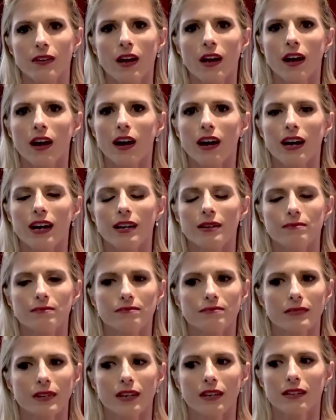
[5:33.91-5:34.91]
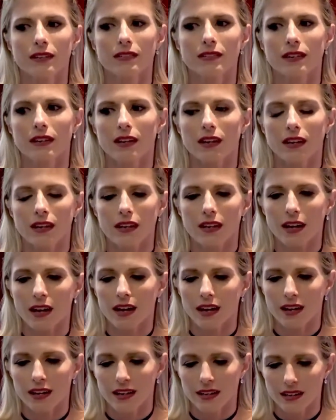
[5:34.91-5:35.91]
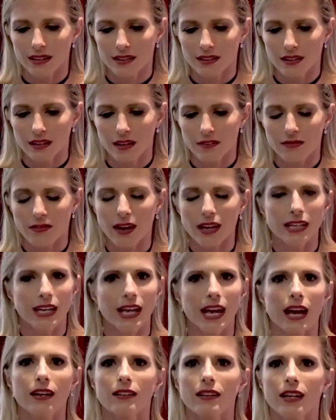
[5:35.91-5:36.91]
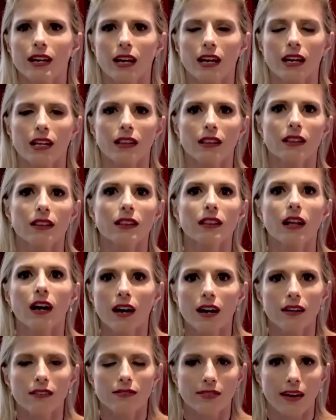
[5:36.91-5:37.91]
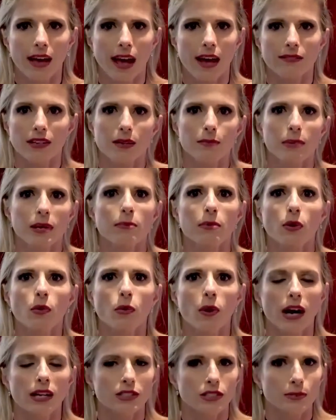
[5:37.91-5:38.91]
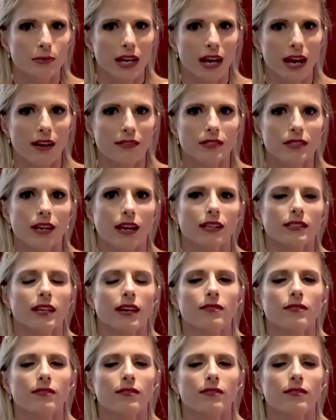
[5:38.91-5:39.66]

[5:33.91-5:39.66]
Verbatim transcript: Um, uh, finding out that I love having people watch me have sex.